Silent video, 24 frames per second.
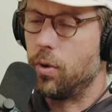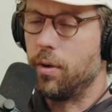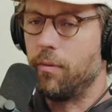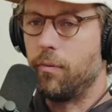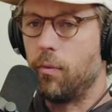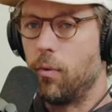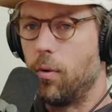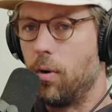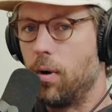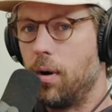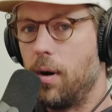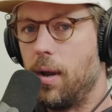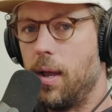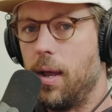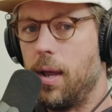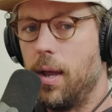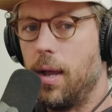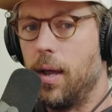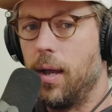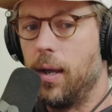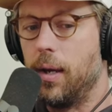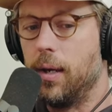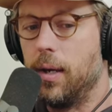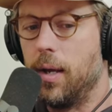24.
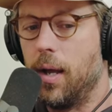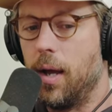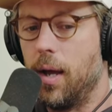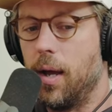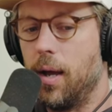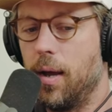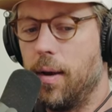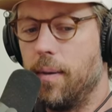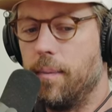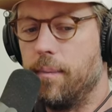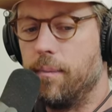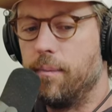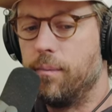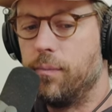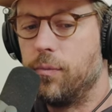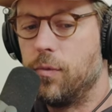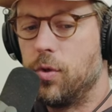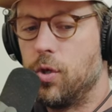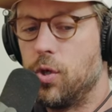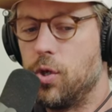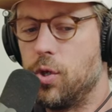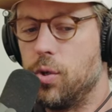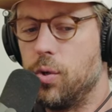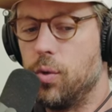And um,
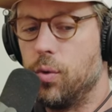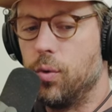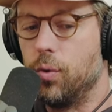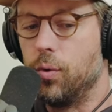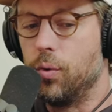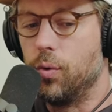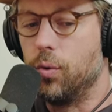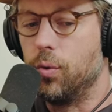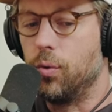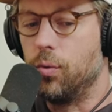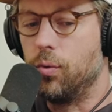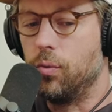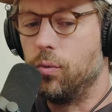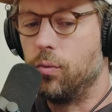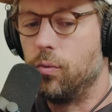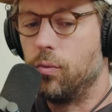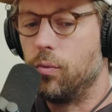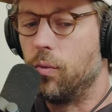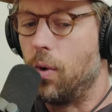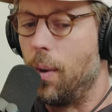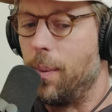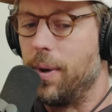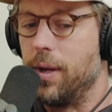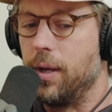you,
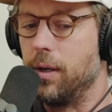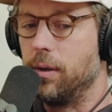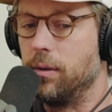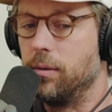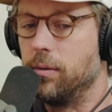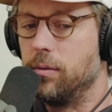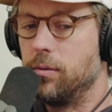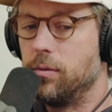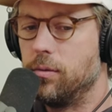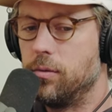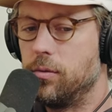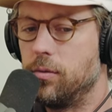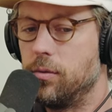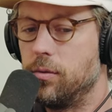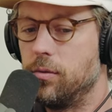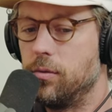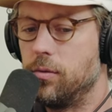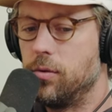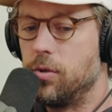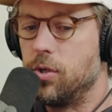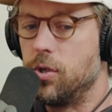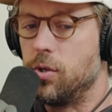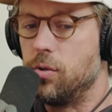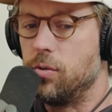I mean,
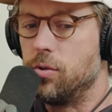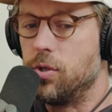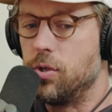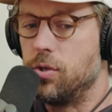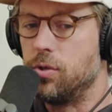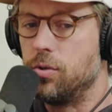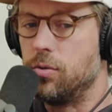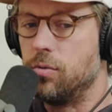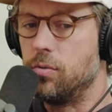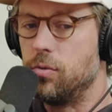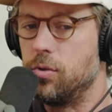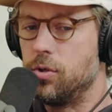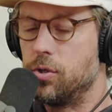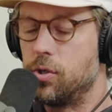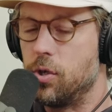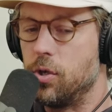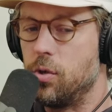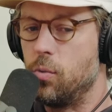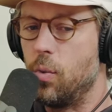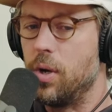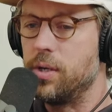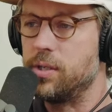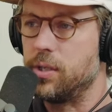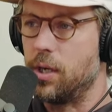you did you, so
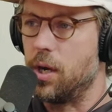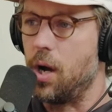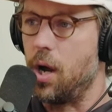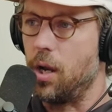you went to